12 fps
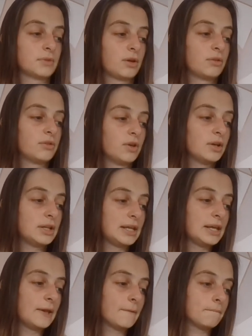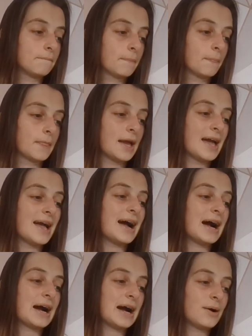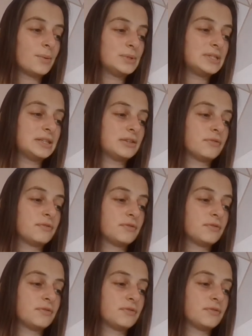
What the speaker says: Thirdly, how did the